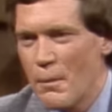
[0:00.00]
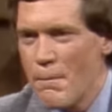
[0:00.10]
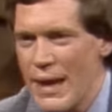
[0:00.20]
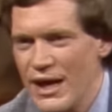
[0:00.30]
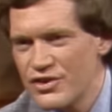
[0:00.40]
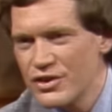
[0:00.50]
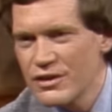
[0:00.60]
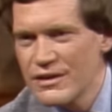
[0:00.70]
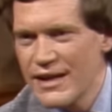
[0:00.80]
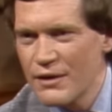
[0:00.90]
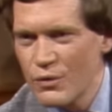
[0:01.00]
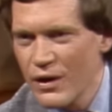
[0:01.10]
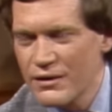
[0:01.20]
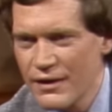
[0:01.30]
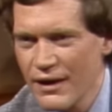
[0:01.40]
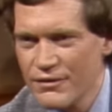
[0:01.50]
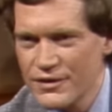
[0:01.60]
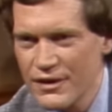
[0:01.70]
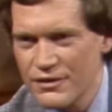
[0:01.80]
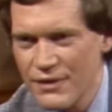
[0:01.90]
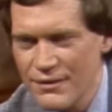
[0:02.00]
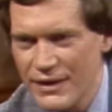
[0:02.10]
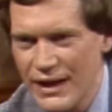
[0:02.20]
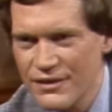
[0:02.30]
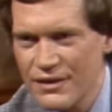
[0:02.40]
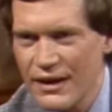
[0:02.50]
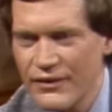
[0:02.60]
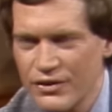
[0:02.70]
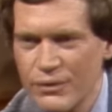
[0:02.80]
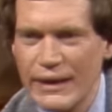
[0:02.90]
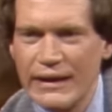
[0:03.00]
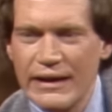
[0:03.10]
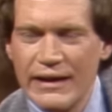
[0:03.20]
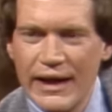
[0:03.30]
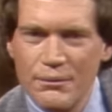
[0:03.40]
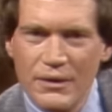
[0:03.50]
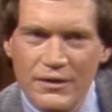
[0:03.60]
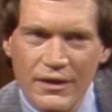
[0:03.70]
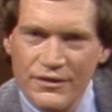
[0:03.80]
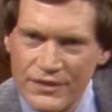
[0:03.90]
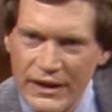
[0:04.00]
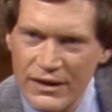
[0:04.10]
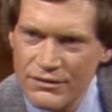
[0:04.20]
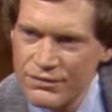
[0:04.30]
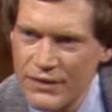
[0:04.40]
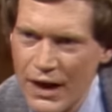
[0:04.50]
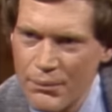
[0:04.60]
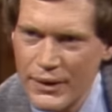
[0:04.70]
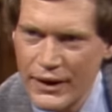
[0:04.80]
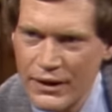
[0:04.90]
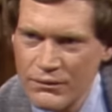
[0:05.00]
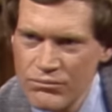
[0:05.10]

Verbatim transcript: a major network television extravaganza, and they're doing it in Edmonton, a city of how big?